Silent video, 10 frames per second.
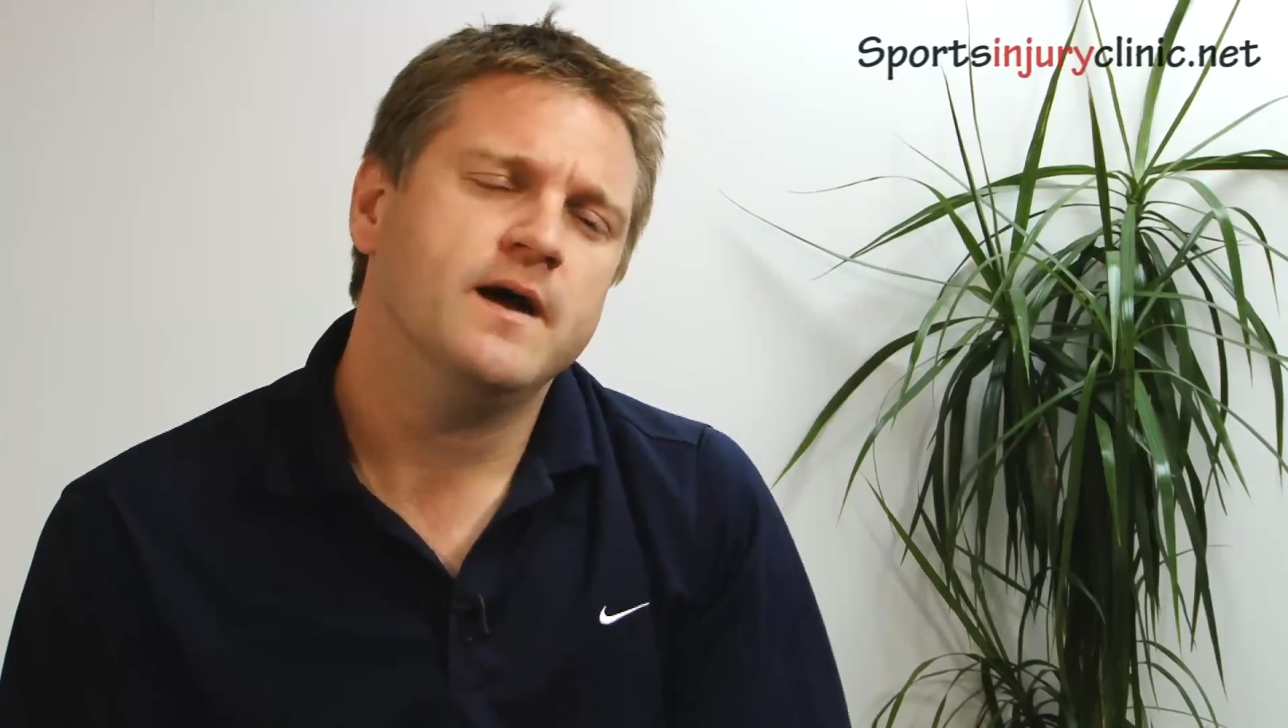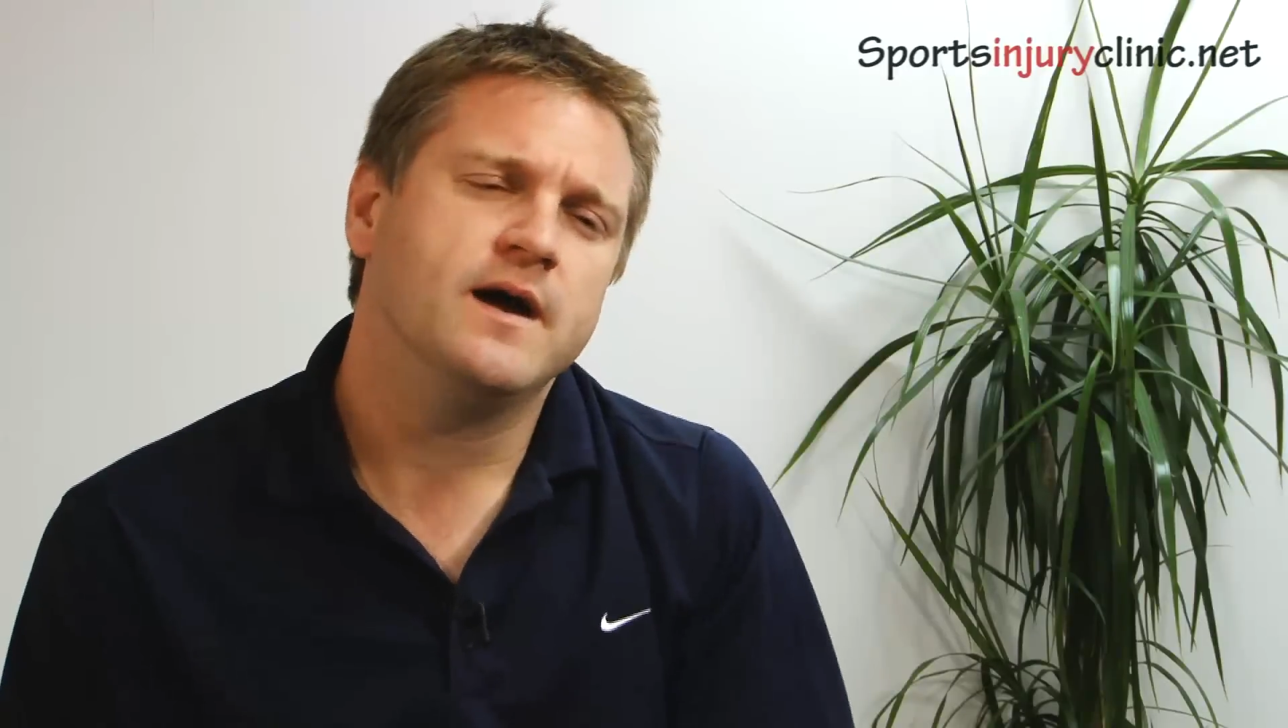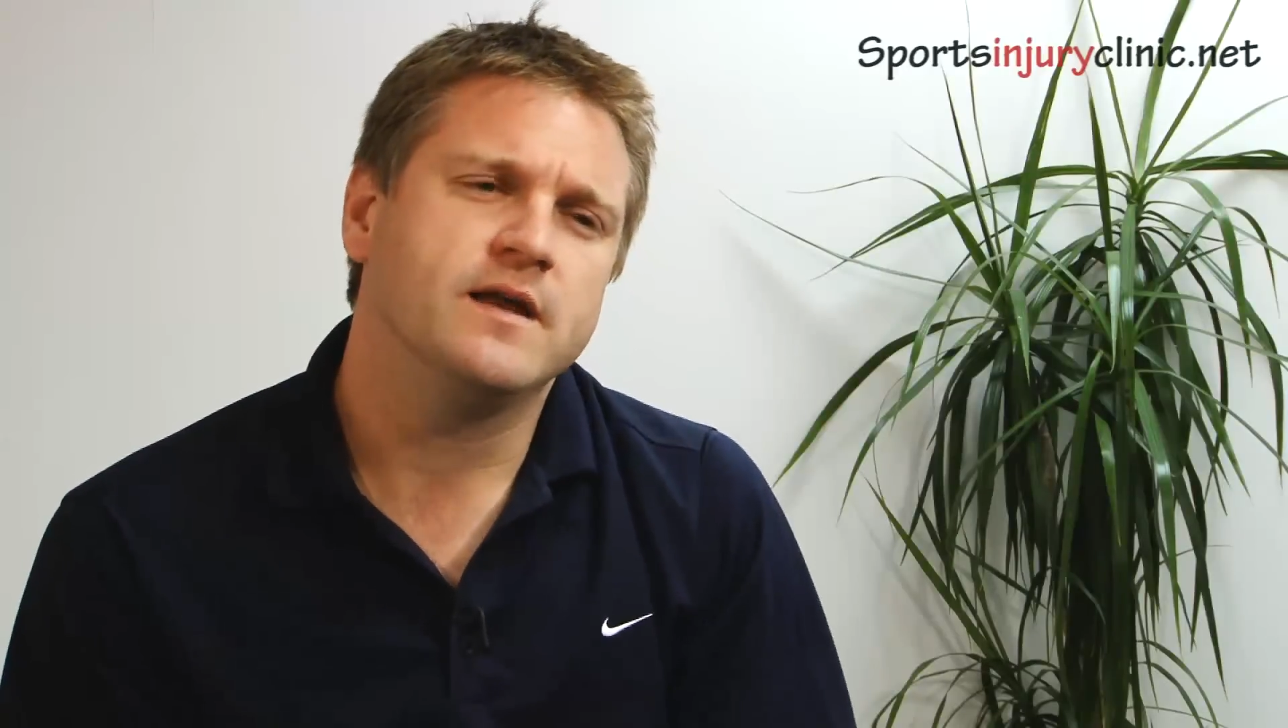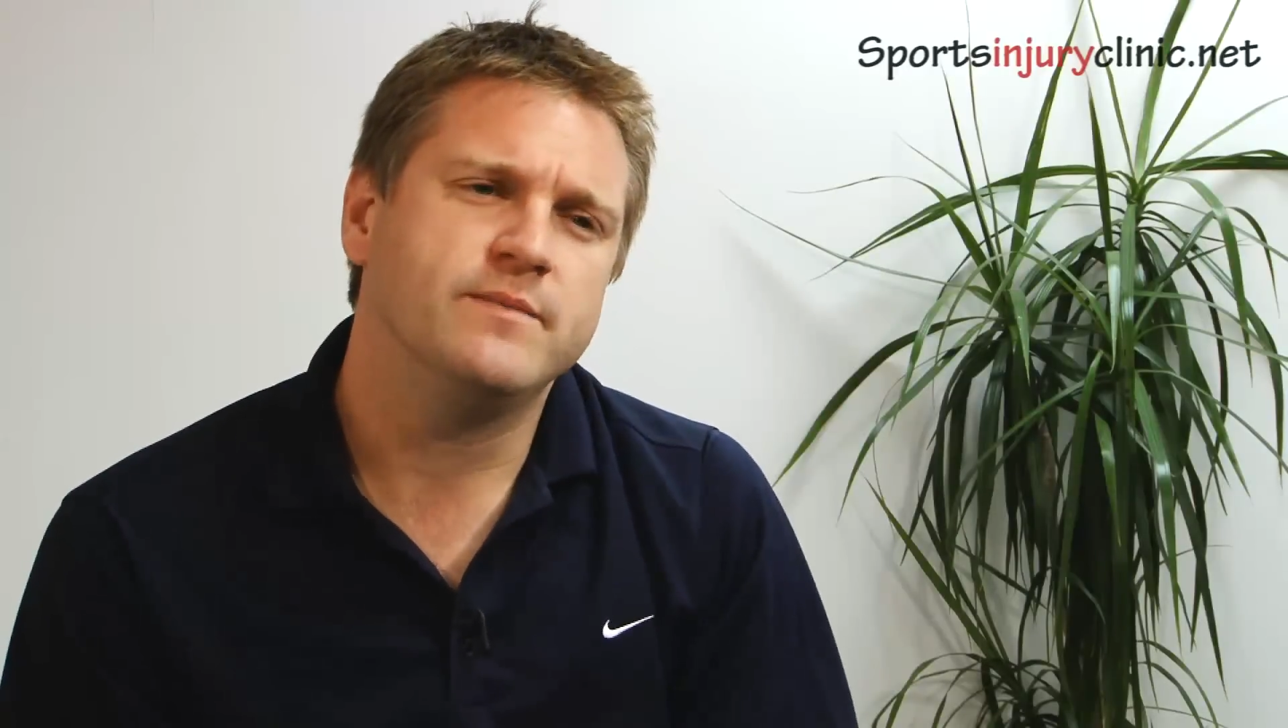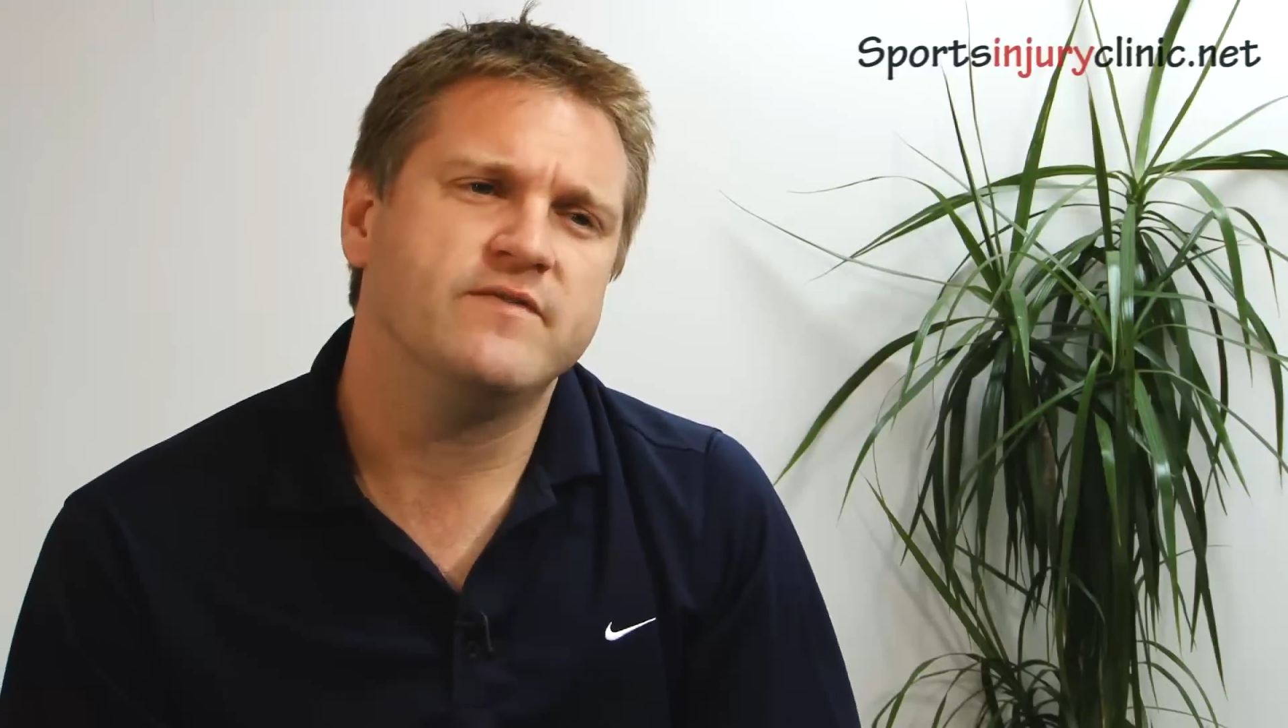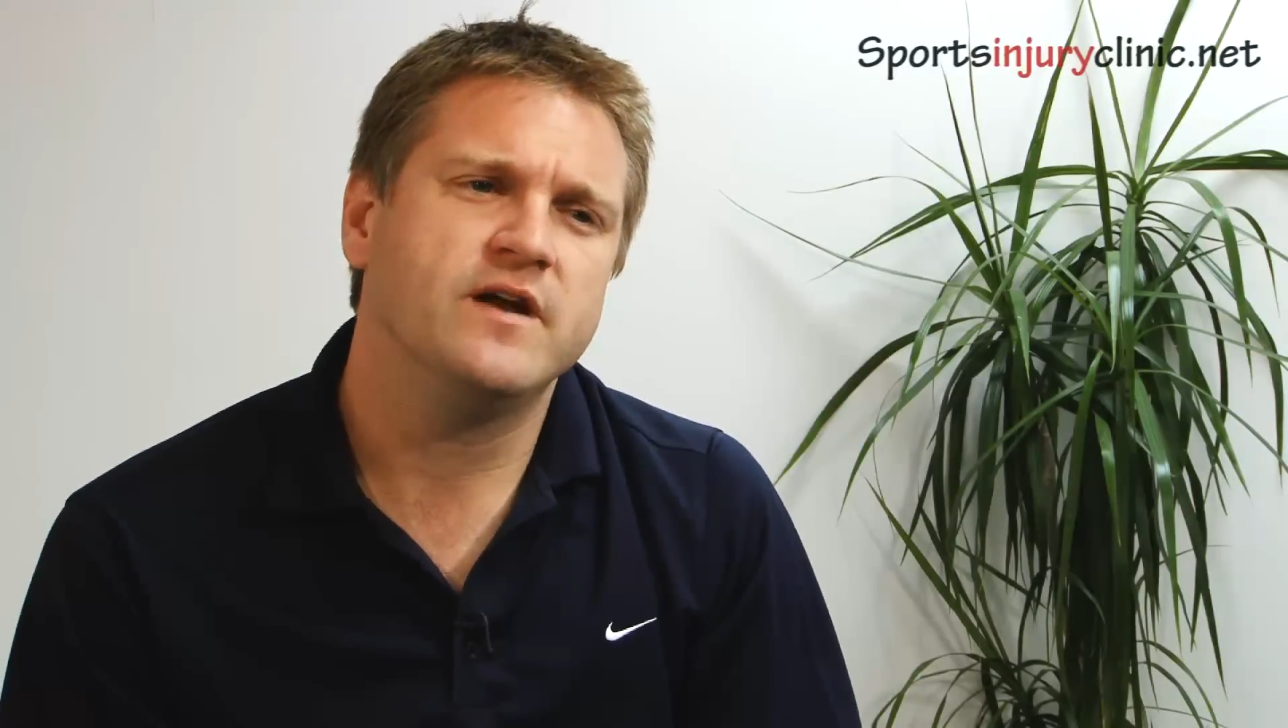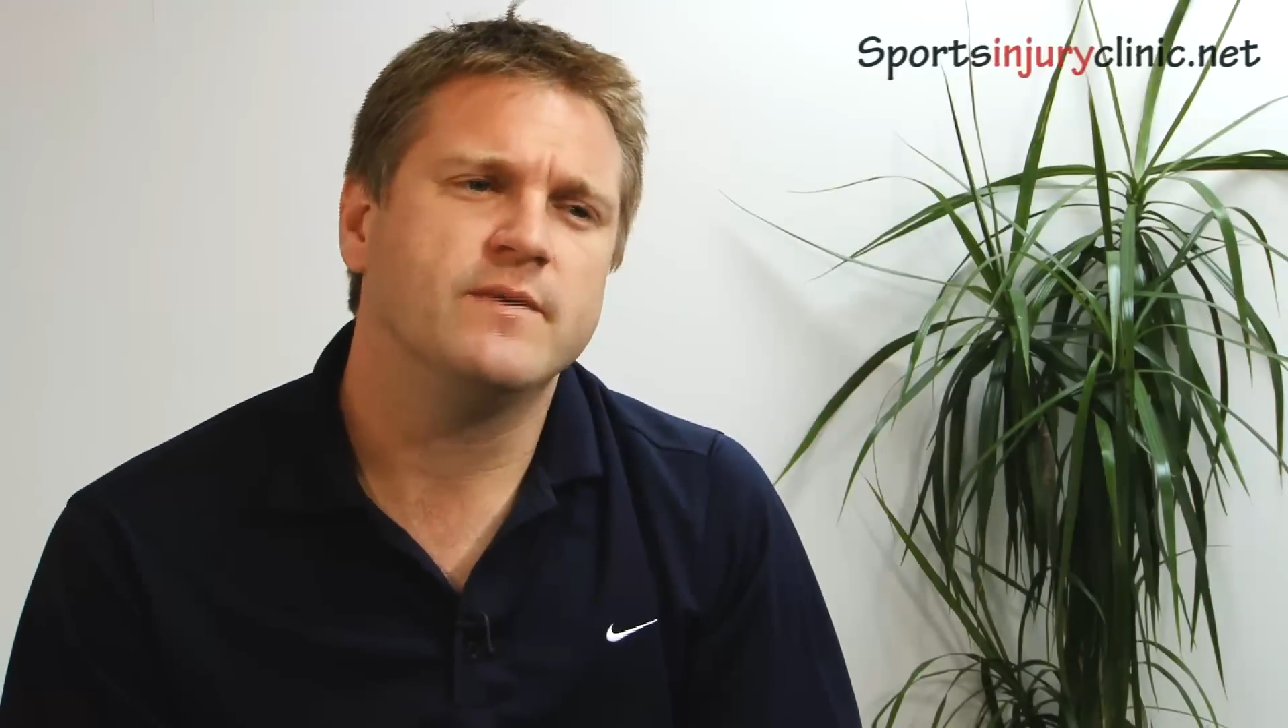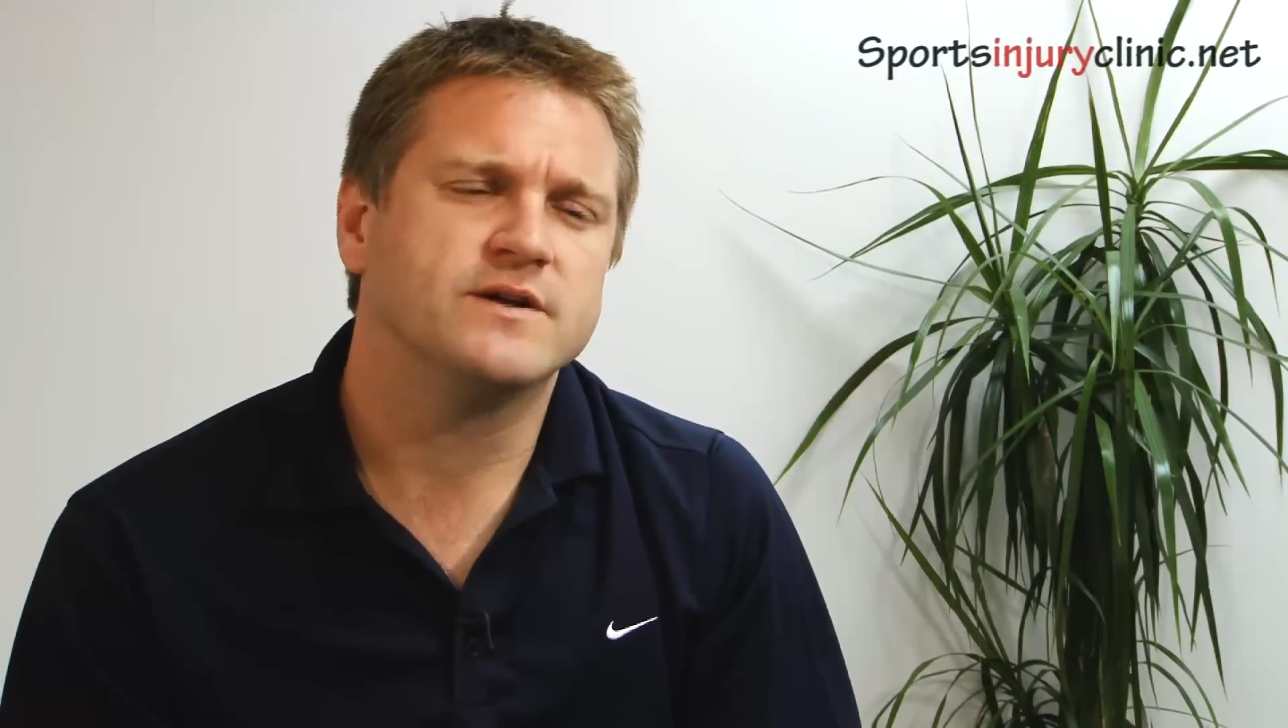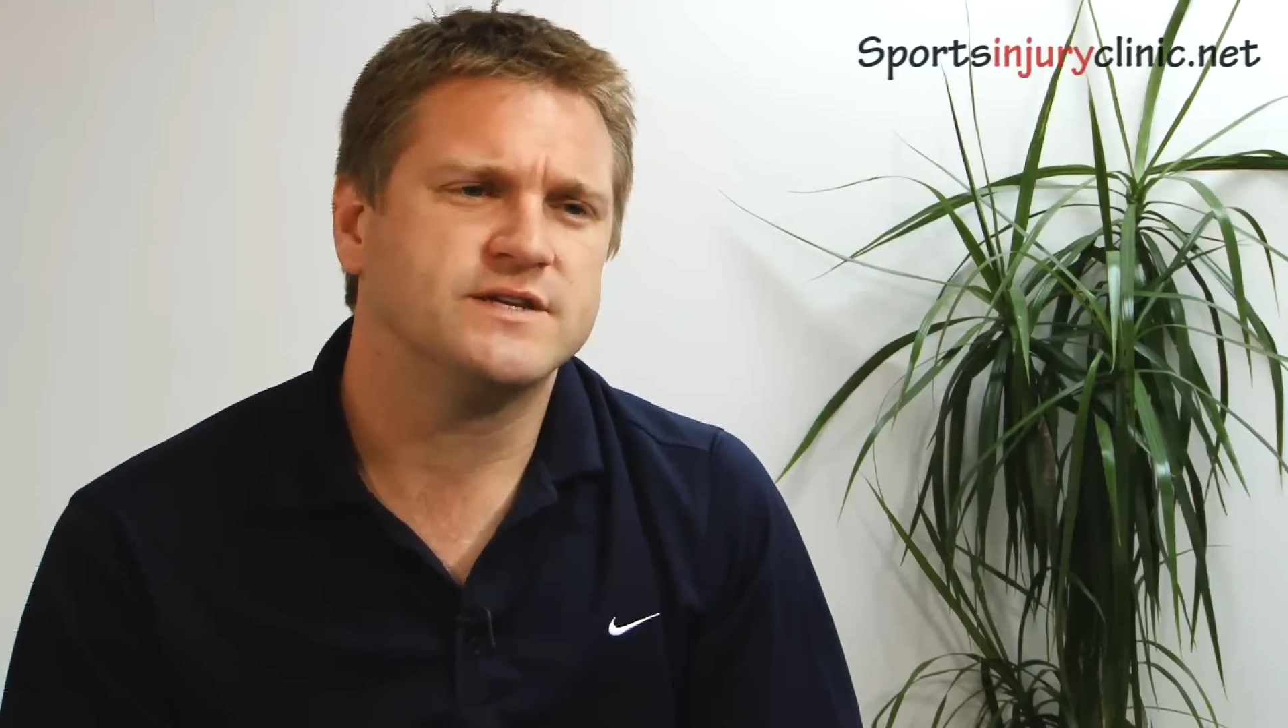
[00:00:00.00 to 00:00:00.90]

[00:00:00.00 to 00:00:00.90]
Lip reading: are going to be very much